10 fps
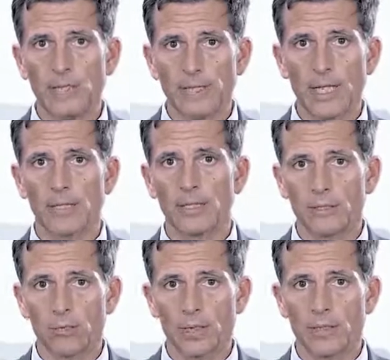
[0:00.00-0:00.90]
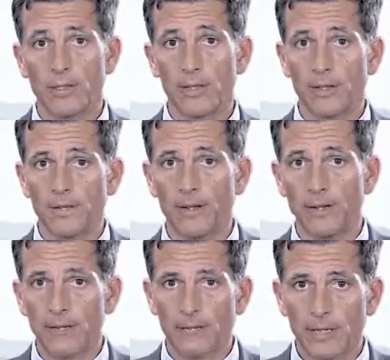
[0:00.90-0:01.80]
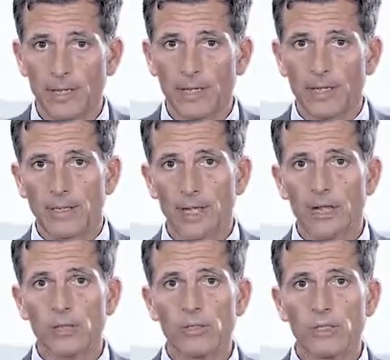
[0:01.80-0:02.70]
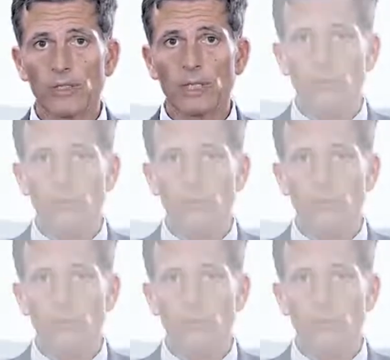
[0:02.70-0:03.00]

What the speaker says: retiring in 2035, they are going to need